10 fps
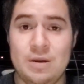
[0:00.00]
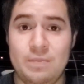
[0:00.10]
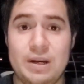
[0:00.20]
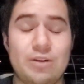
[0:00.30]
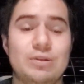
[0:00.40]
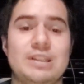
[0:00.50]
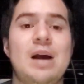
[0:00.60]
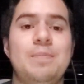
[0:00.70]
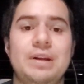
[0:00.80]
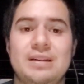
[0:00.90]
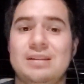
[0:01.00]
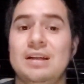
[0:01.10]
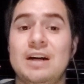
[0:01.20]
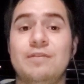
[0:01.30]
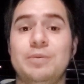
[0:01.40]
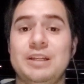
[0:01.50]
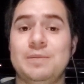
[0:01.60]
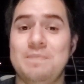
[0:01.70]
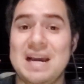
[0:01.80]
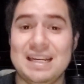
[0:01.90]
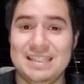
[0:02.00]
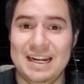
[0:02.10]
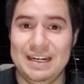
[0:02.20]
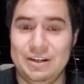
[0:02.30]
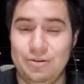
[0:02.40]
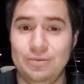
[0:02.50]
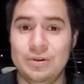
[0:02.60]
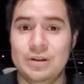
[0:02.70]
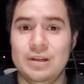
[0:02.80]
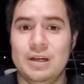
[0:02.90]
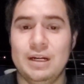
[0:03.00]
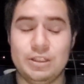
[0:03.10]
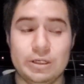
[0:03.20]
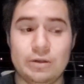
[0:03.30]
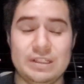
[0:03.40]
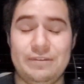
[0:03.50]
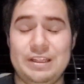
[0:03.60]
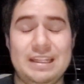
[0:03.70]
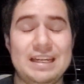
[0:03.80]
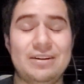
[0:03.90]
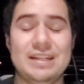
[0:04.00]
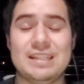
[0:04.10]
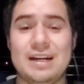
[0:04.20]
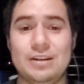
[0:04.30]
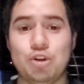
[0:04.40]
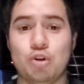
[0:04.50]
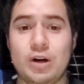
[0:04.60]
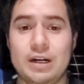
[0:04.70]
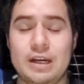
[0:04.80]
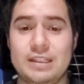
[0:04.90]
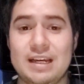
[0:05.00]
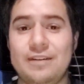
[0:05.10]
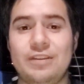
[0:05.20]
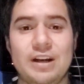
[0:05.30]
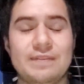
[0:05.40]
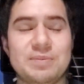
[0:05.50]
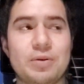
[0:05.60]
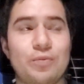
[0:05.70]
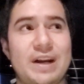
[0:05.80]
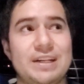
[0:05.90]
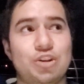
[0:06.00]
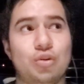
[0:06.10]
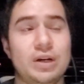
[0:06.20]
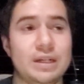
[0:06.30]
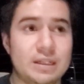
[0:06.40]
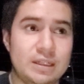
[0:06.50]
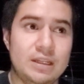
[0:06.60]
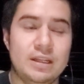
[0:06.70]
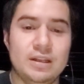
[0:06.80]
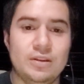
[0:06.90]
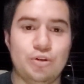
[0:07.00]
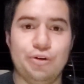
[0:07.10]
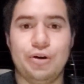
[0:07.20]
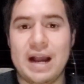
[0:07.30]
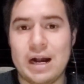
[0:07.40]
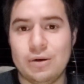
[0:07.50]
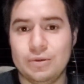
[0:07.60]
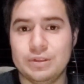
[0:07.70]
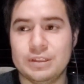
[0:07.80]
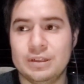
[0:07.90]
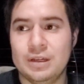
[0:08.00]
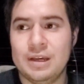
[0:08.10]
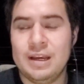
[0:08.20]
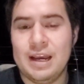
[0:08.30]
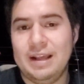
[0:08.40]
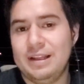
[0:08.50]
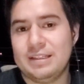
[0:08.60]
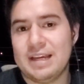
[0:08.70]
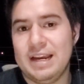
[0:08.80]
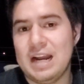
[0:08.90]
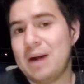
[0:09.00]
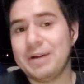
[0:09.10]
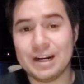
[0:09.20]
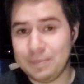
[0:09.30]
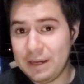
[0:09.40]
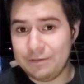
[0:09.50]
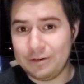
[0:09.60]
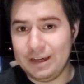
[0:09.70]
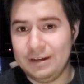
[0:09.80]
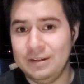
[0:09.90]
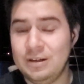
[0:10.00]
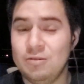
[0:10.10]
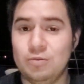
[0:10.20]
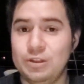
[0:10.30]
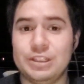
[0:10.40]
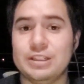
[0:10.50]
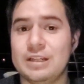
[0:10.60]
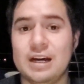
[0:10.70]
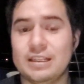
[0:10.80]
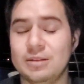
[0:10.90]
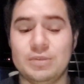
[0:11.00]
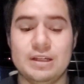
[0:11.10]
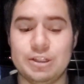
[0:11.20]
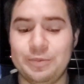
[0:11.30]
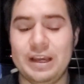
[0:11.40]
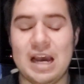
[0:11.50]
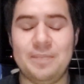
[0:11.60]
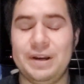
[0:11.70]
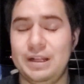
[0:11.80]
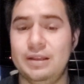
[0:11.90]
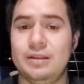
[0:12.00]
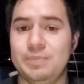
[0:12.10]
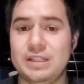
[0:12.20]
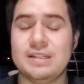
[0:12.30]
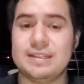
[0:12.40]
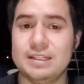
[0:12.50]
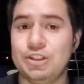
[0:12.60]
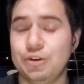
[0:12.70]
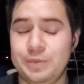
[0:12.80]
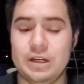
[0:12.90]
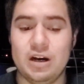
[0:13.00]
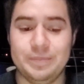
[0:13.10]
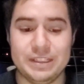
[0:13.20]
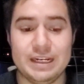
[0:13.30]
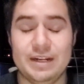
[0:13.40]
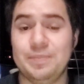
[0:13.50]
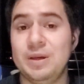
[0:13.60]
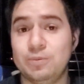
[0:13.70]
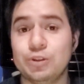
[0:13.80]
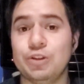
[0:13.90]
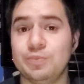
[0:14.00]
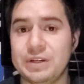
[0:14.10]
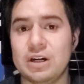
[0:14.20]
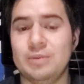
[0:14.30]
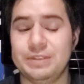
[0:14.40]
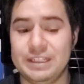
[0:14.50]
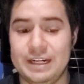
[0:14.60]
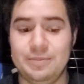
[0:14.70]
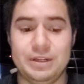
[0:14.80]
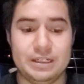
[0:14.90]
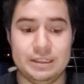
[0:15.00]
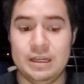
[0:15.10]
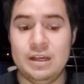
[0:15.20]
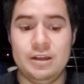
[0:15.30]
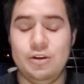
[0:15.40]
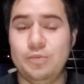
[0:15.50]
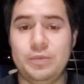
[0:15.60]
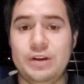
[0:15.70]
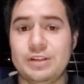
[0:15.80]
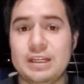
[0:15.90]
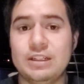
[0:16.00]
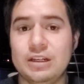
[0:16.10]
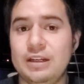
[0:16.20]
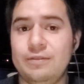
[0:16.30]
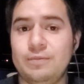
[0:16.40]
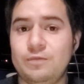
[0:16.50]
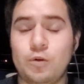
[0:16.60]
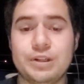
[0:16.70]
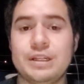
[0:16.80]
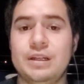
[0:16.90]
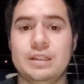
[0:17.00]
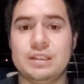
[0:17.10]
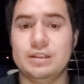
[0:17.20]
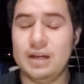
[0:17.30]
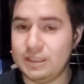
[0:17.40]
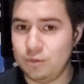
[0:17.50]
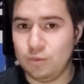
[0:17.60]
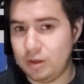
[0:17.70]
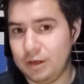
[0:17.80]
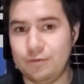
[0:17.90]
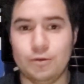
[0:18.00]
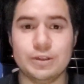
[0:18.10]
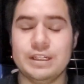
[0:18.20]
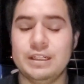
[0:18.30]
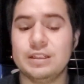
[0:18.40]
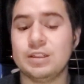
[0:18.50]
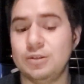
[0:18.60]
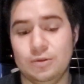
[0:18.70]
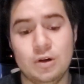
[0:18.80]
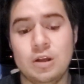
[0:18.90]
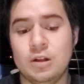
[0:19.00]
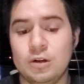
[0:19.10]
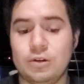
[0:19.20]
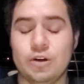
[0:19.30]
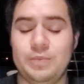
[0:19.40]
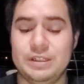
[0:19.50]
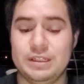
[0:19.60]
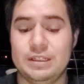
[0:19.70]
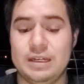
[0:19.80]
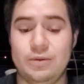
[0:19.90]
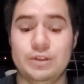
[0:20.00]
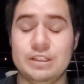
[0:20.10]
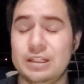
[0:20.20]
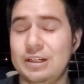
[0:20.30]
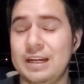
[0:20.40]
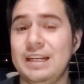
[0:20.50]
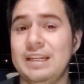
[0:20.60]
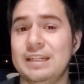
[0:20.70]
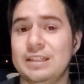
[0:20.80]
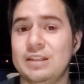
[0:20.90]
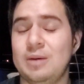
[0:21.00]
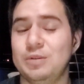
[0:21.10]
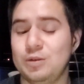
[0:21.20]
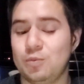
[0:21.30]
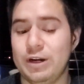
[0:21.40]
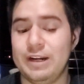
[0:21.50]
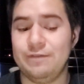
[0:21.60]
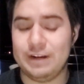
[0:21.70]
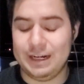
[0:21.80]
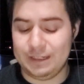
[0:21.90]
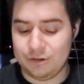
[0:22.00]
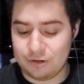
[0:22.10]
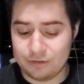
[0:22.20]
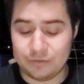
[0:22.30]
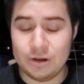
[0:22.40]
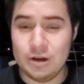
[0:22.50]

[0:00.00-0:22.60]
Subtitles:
But here what's happening is the government is mandating you to close everything down. It's like a truck. It's like if the government ran a truck through your house and then saying, I'm not going to pay for that. Which is not something that should be happening. Businesses should be compensated. People should be compensated because you're essentially forcing us not to work, forcing us to close our businesses down, which is a good idea to stop the spread and flatten the curve.